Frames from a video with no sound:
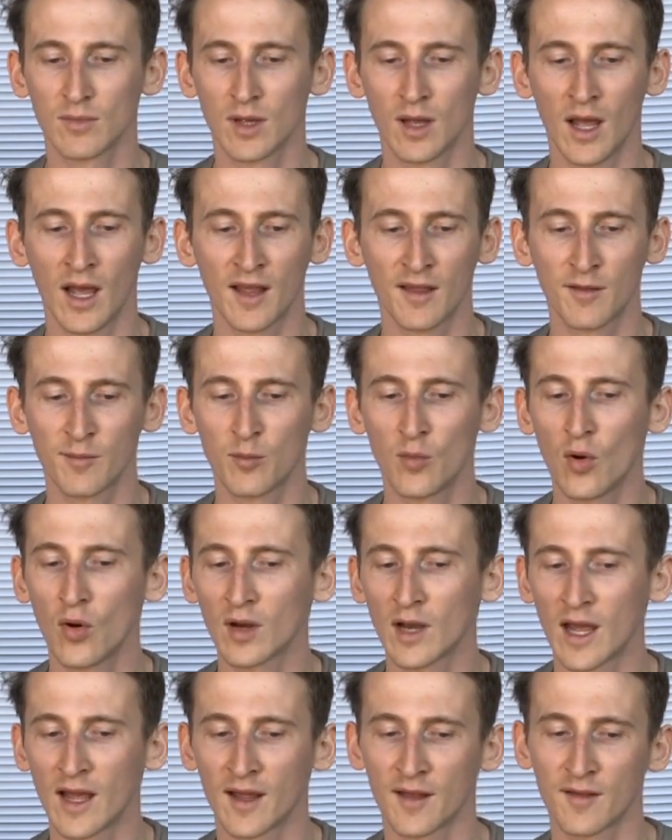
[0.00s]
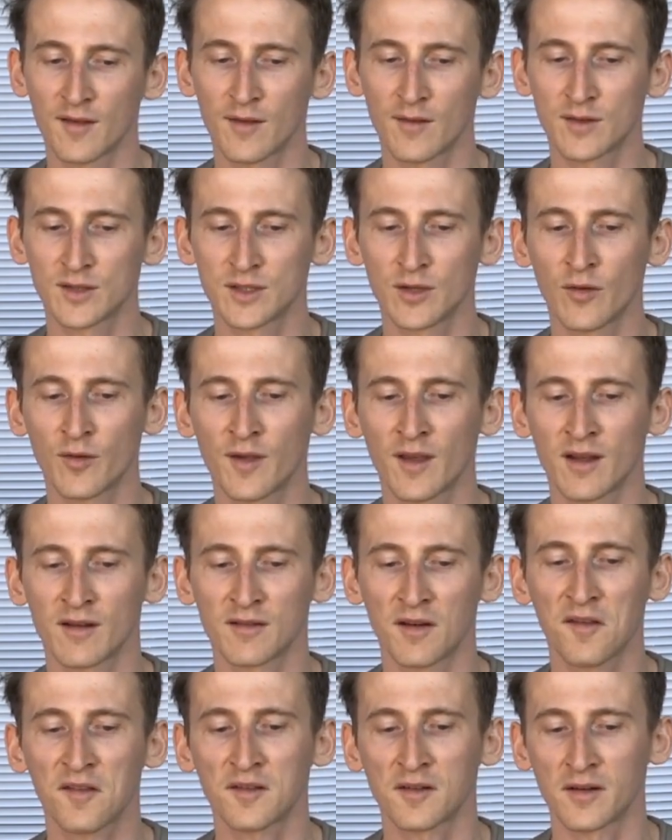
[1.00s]
as small as choosing a
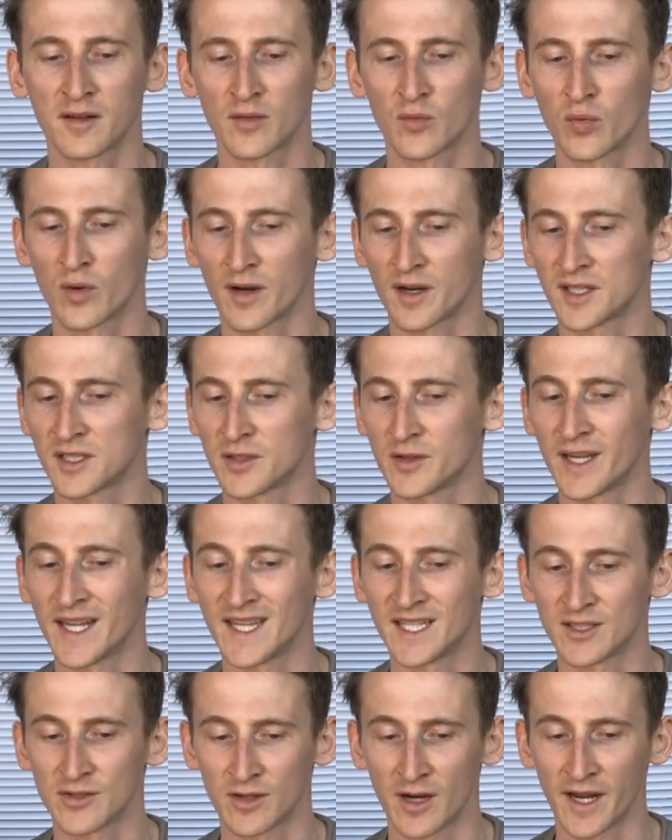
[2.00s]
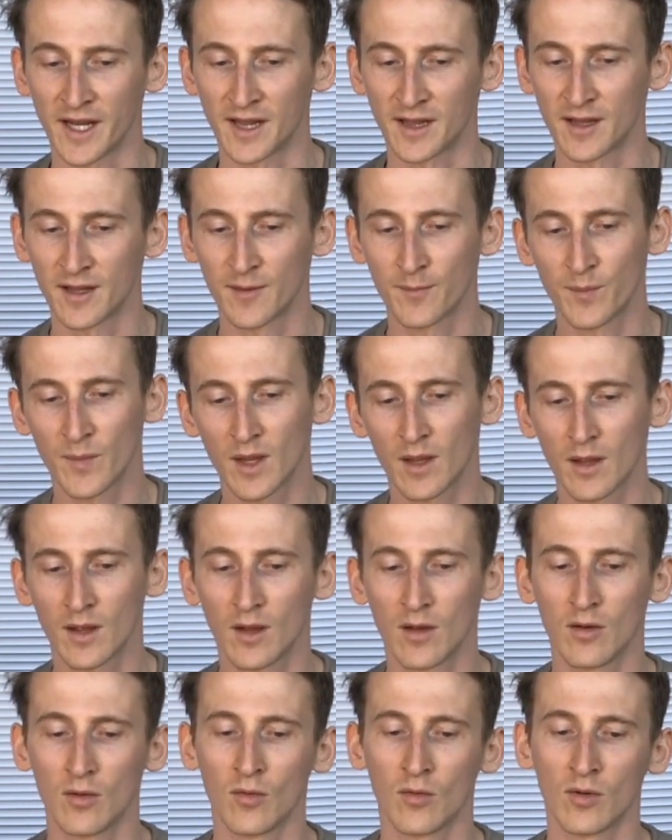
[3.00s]
restaurant where to eat tonight,
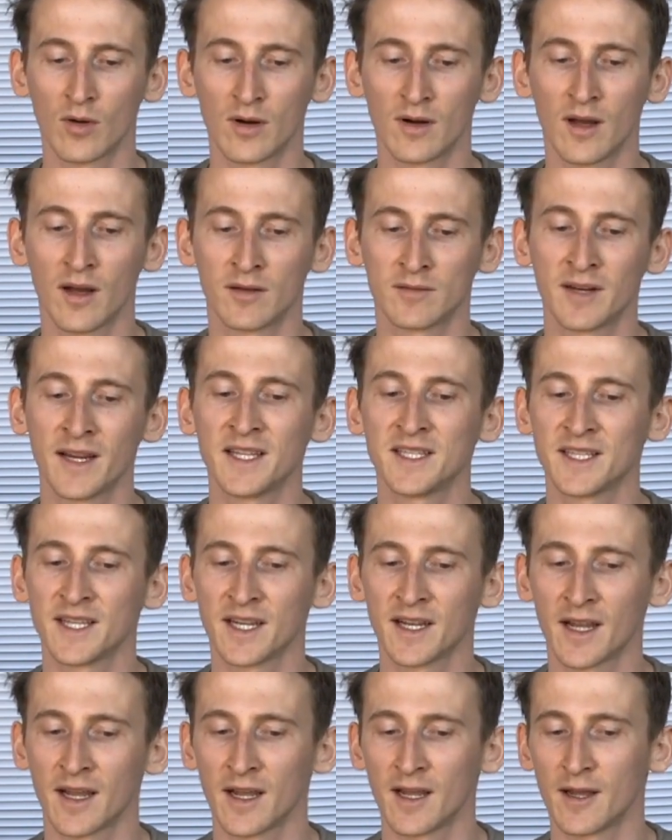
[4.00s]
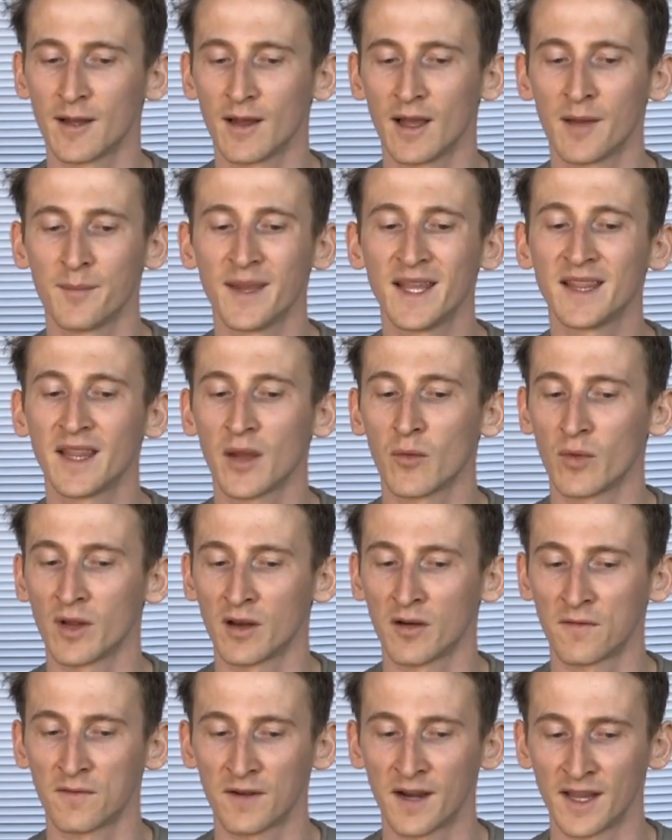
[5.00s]
or arranging a meeting with
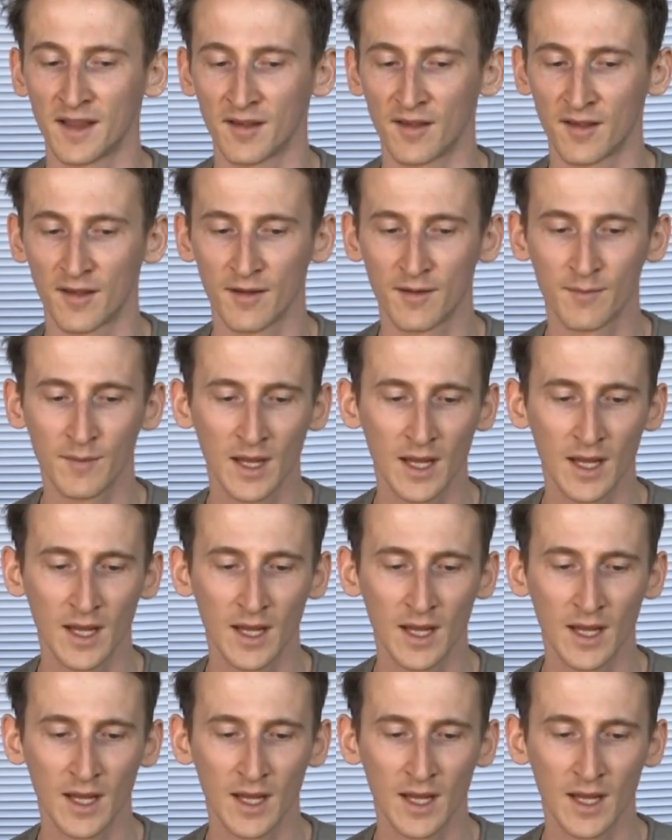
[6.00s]
your friends.